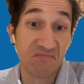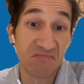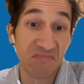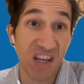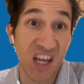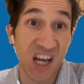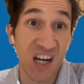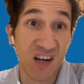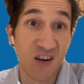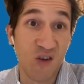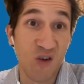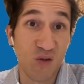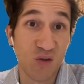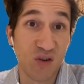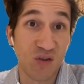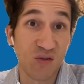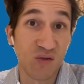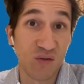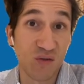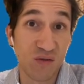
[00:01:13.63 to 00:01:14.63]
Can go
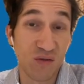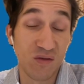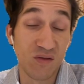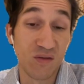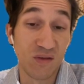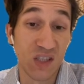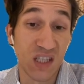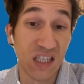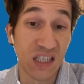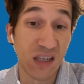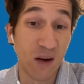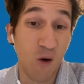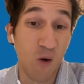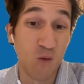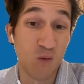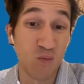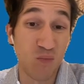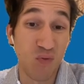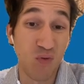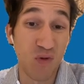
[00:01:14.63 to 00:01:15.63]
to
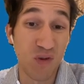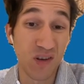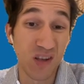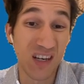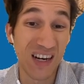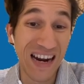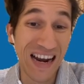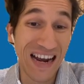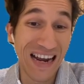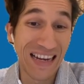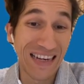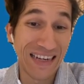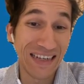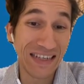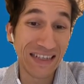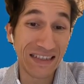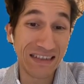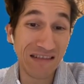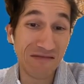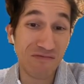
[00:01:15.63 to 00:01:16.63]
stone port
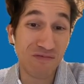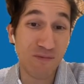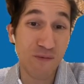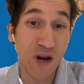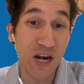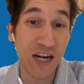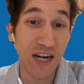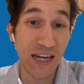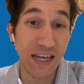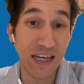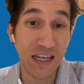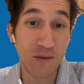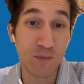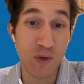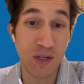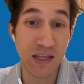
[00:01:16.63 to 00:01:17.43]
kinda if we need,